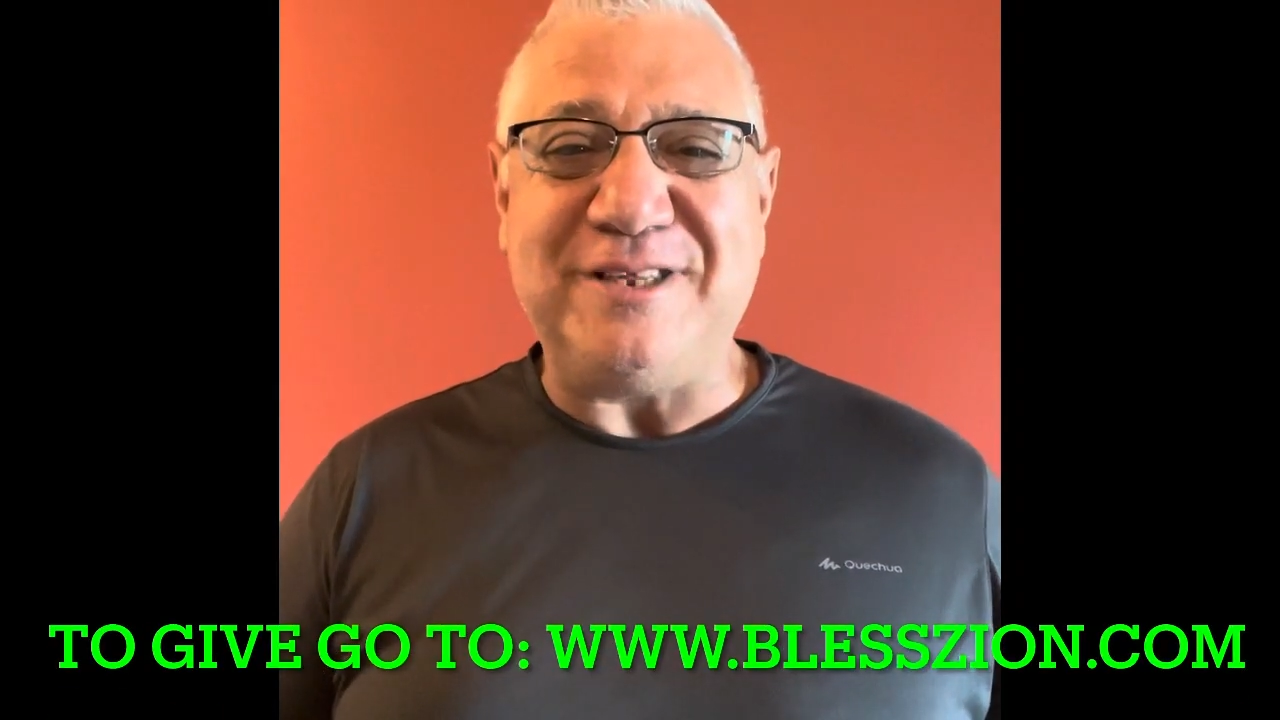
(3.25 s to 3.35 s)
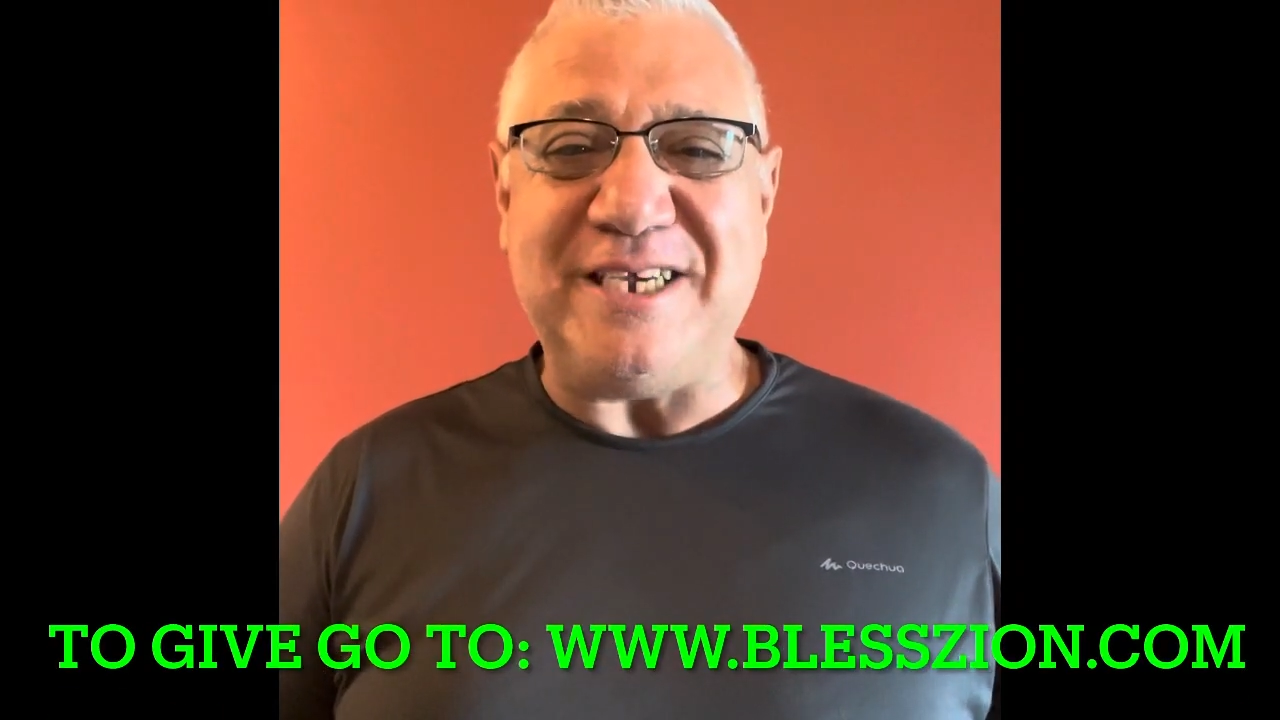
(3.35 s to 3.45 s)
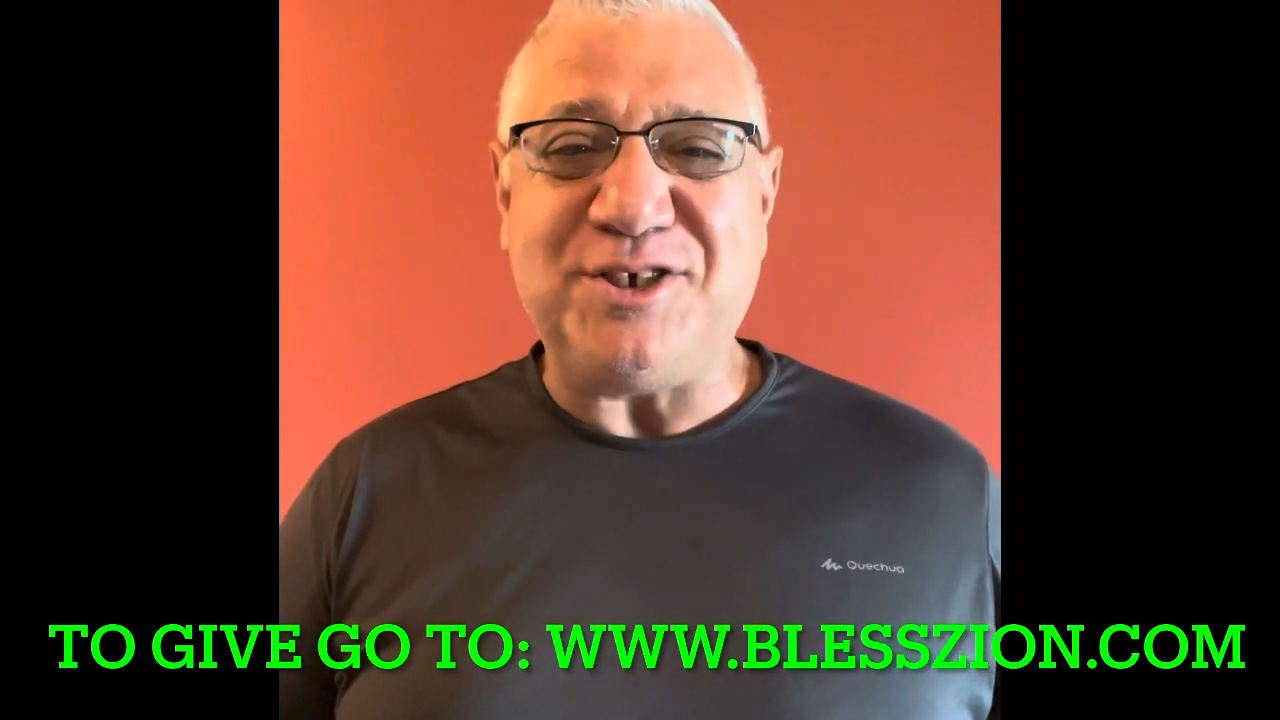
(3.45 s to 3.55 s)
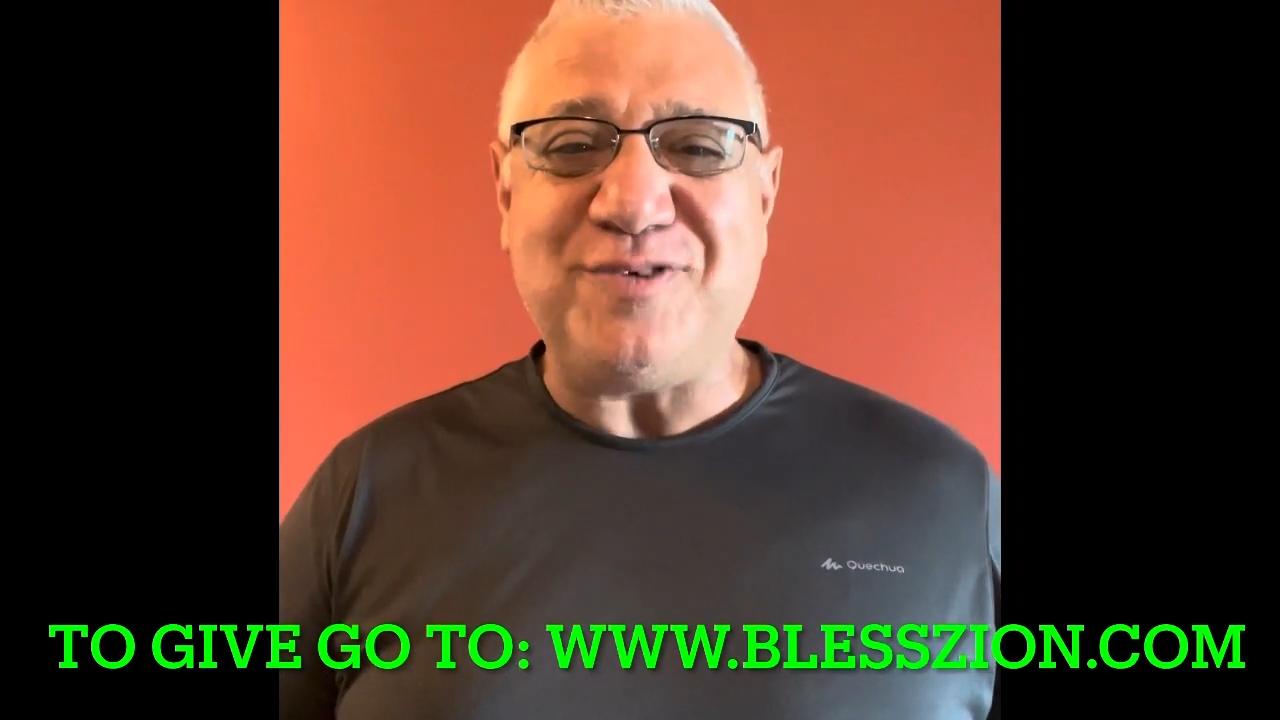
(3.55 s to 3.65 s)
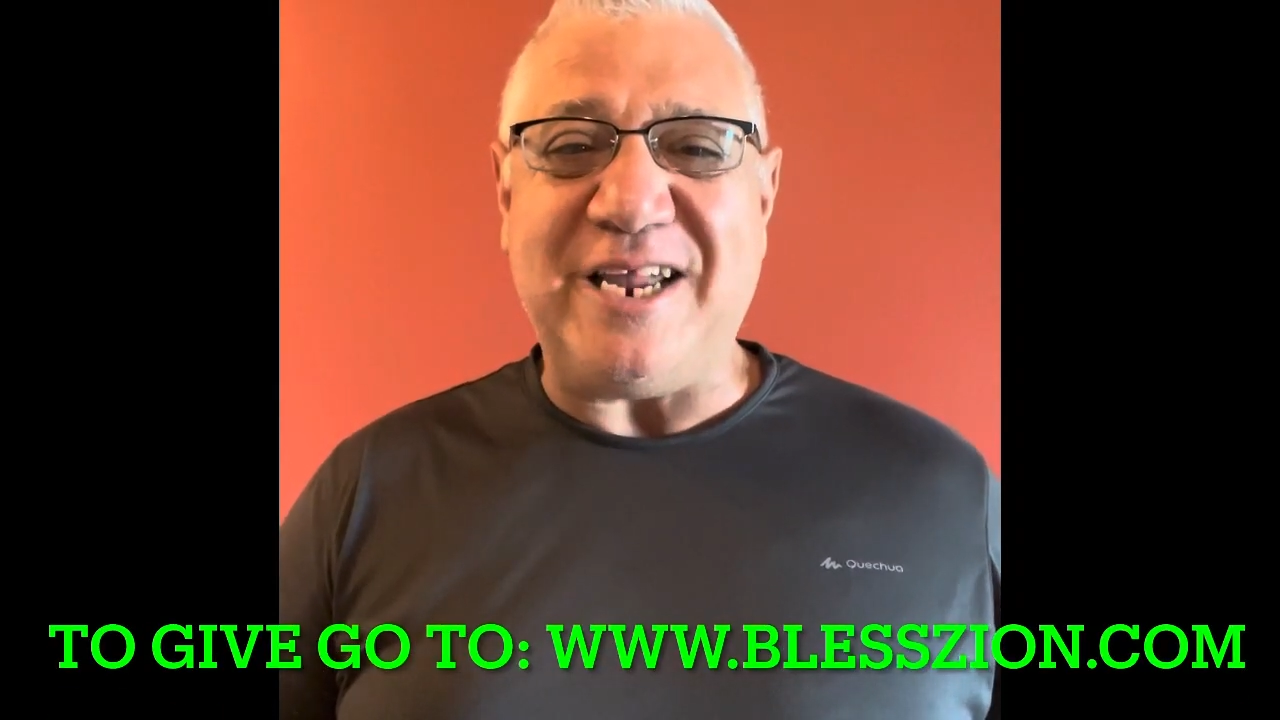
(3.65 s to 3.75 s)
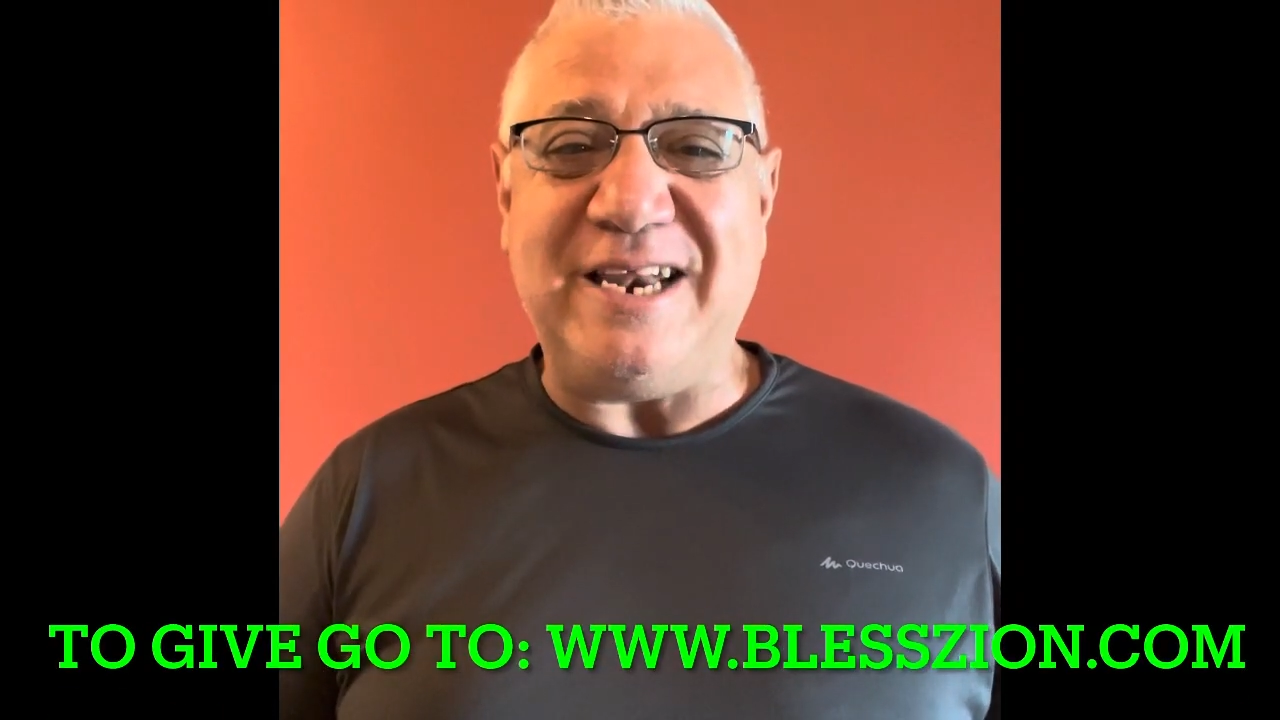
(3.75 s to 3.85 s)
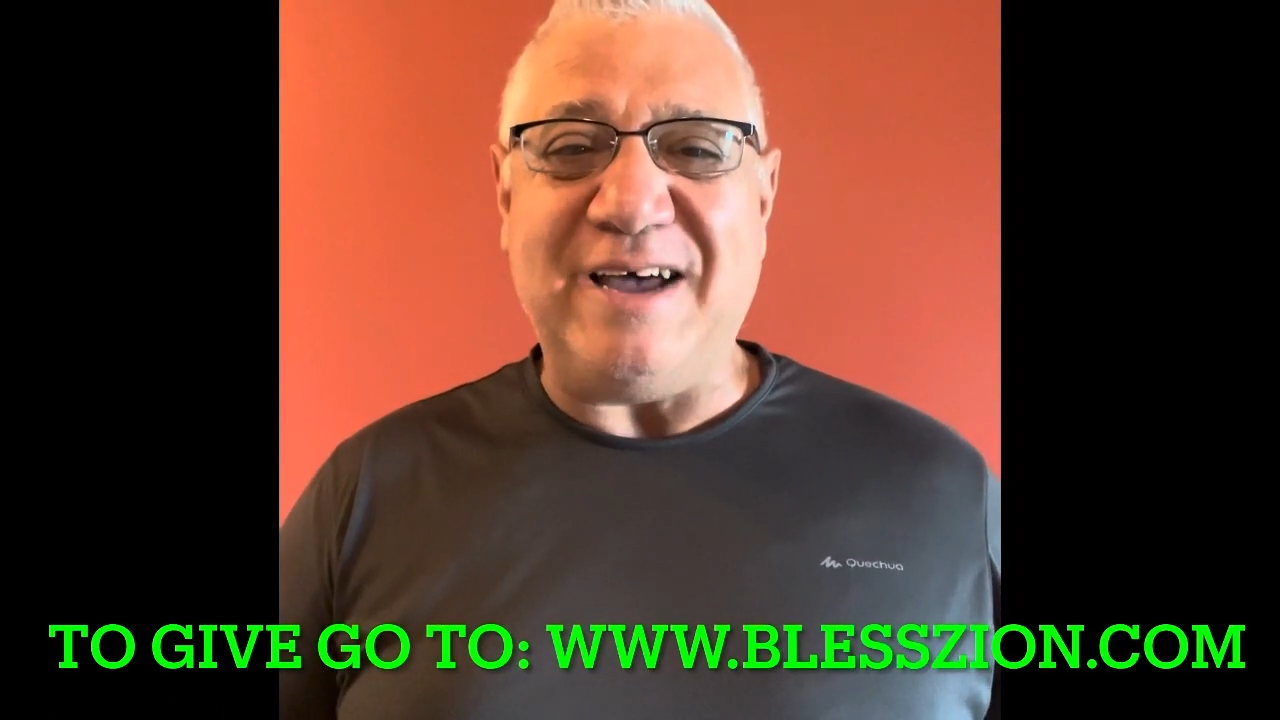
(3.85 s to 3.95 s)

the Israel